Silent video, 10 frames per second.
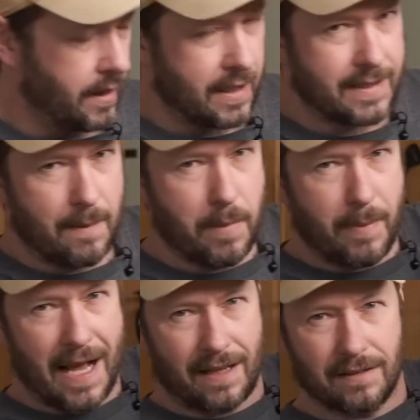a Tenba
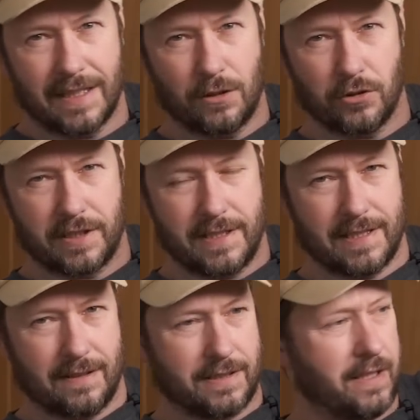bag. I'll link all the
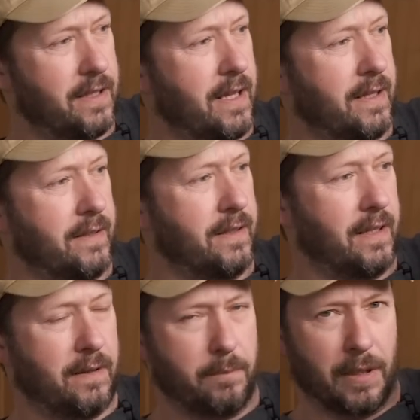details in, in
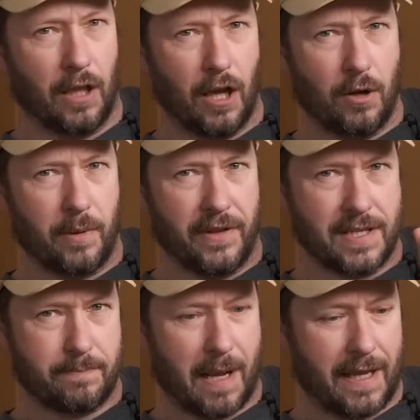below, but
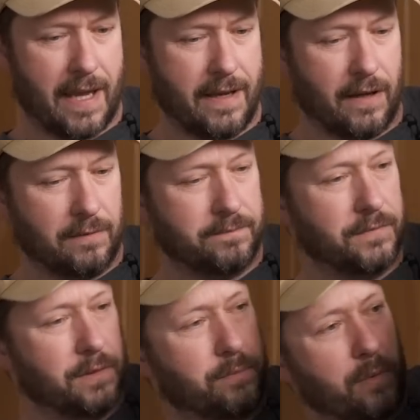this bag here,
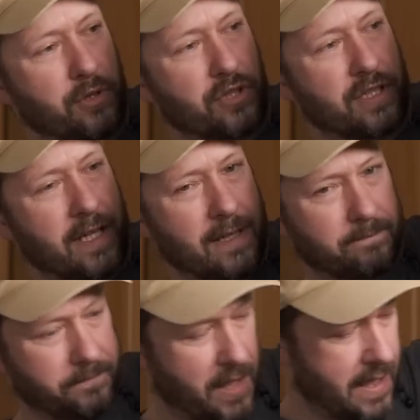probably just see
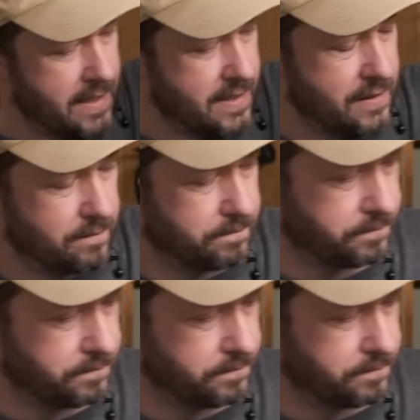it, is